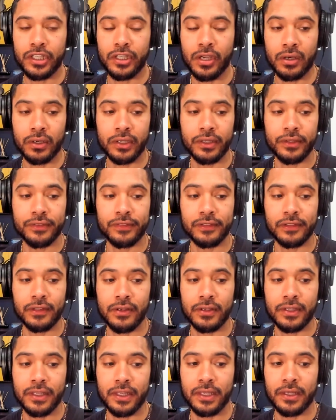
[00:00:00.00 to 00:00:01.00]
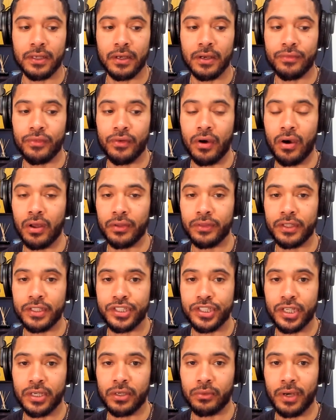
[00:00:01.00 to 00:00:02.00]
youngest looking of all the
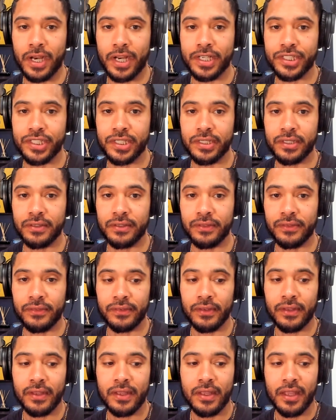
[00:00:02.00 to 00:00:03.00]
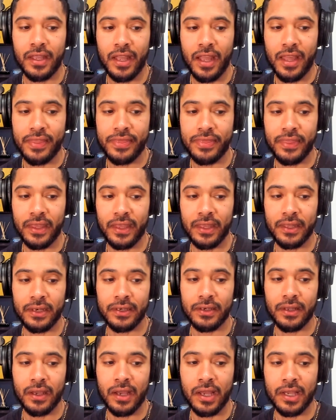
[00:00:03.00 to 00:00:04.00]
generations. And
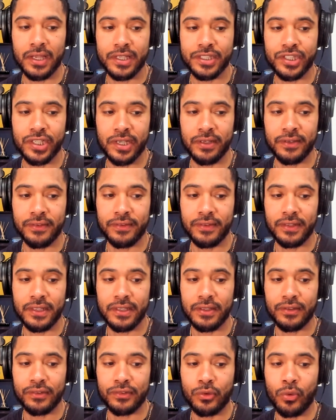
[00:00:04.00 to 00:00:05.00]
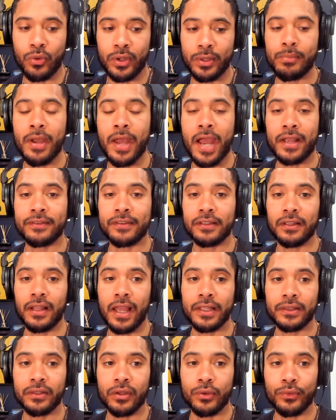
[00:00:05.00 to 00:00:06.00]
then Gen Z is going back to
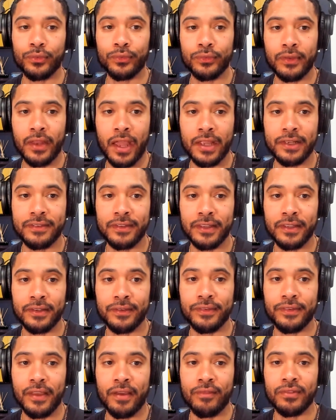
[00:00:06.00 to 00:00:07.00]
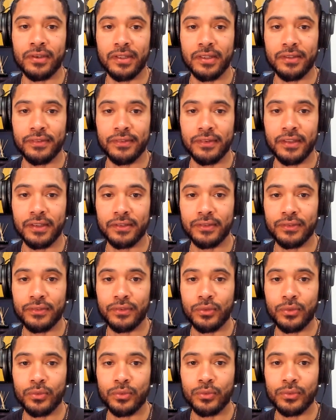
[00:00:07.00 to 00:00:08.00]
like those 1970s niggas
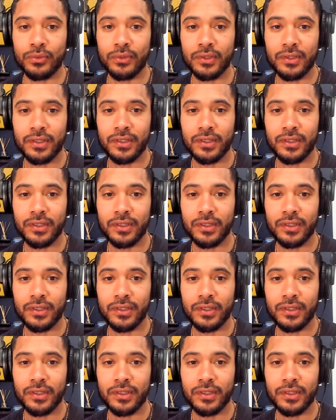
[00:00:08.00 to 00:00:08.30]
who,